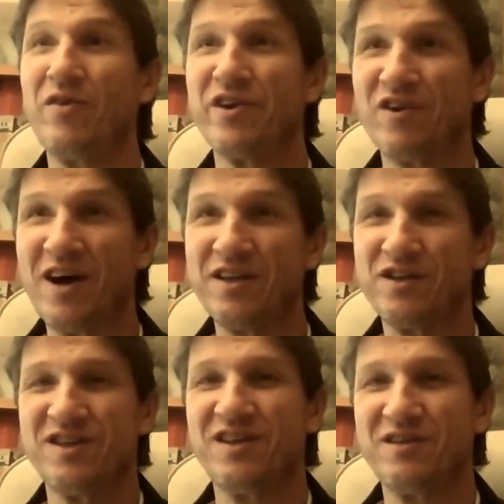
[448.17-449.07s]
to add
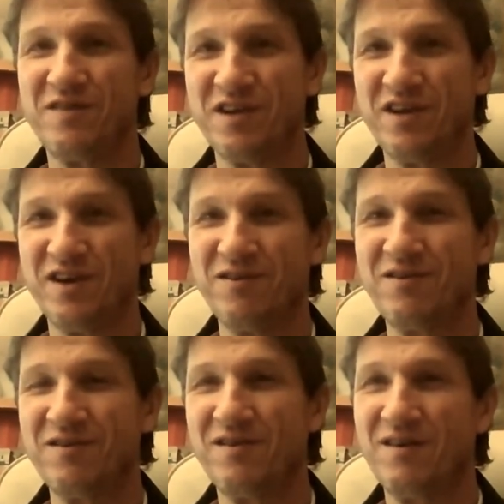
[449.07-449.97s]
to this video.
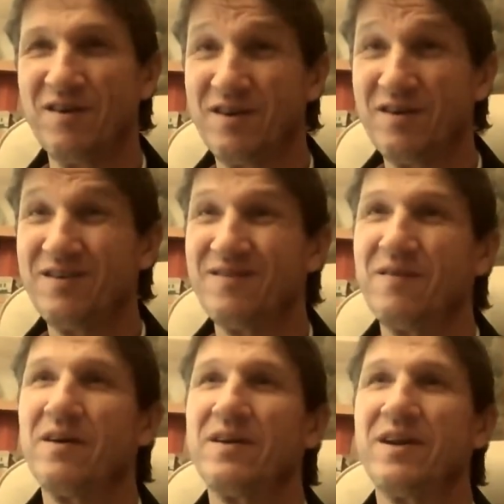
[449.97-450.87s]

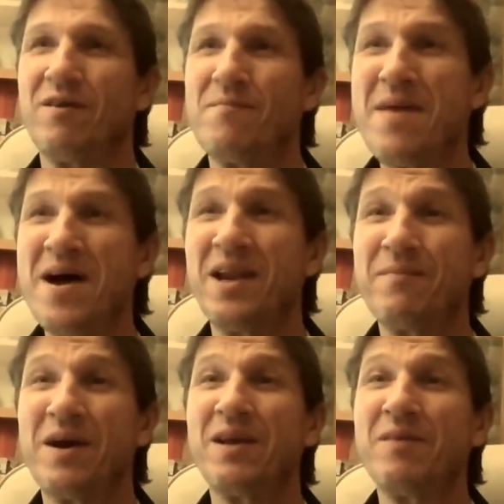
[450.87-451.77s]
There are many
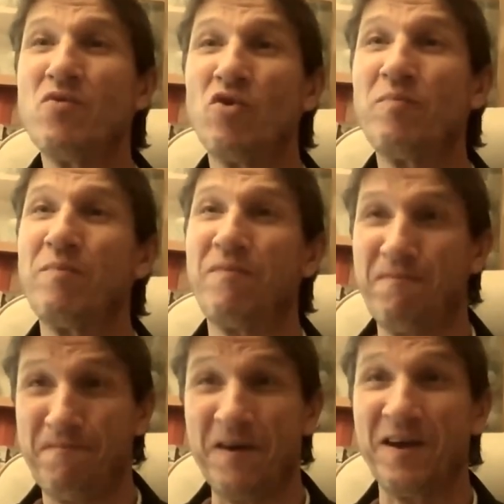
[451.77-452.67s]
more
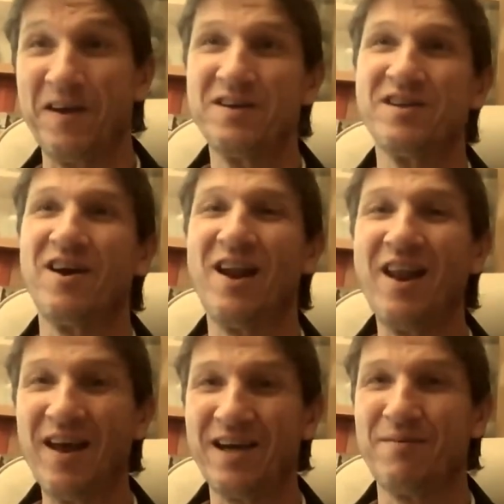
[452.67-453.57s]
things I
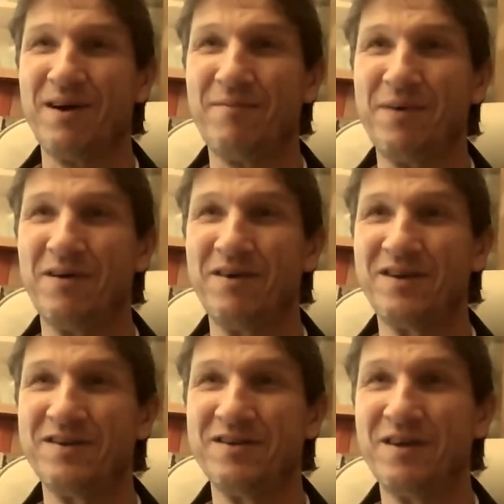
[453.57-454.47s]
like about
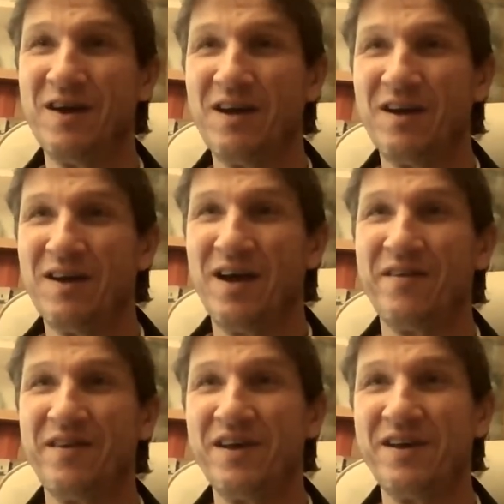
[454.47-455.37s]
Poland, and
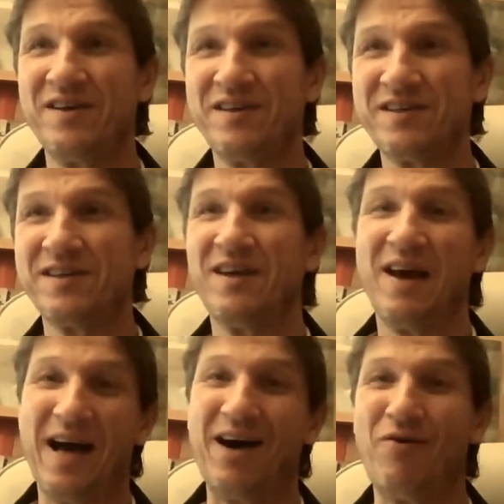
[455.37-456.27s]
these
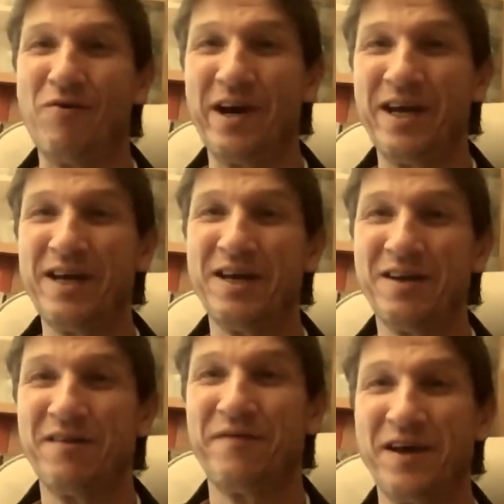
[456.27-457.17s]
outweigh
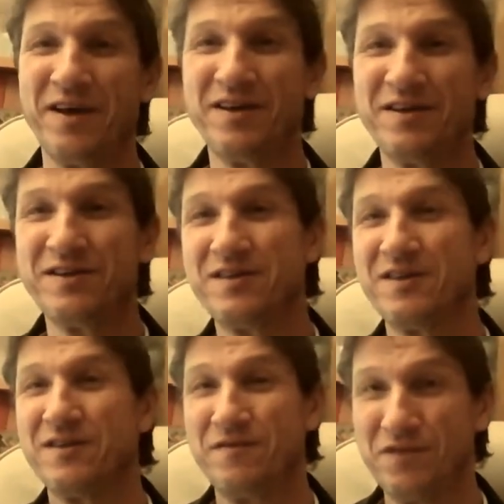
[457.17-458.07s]
the things
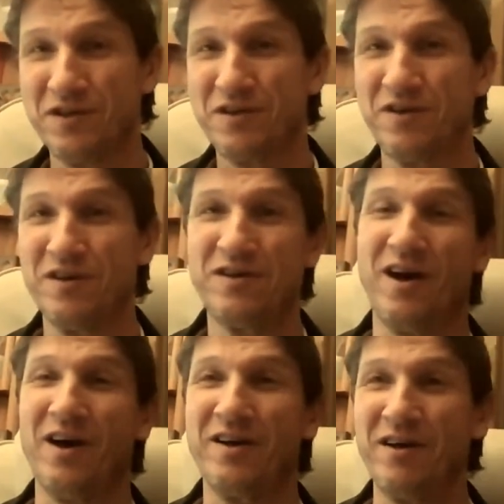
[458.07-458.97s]
you've just heard that
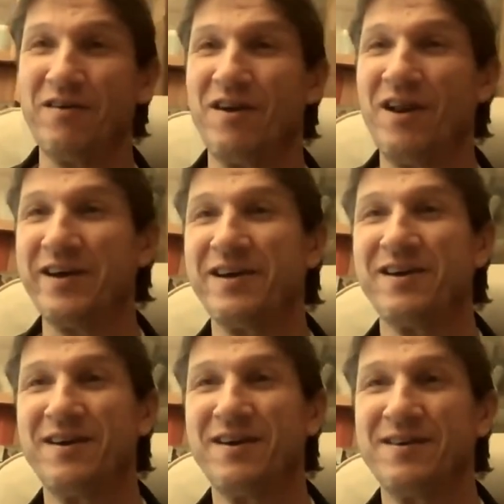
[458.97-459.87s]
I don't like
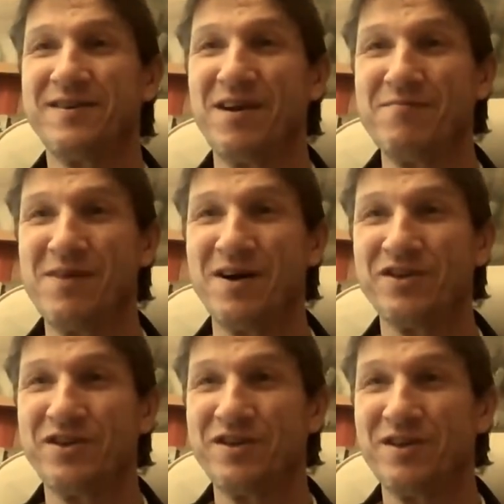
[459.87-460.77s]
so much.